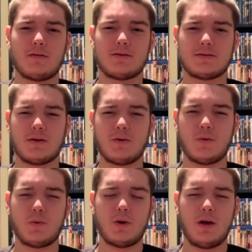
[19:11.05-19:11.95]

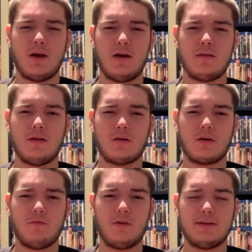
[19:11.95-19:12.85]
So their
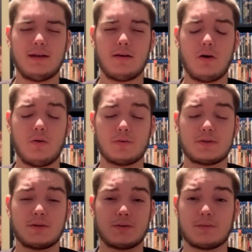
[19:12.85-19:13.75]
conflicting
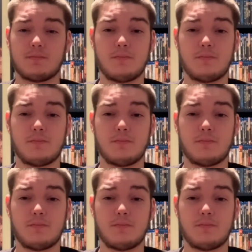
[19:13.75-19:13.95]
goals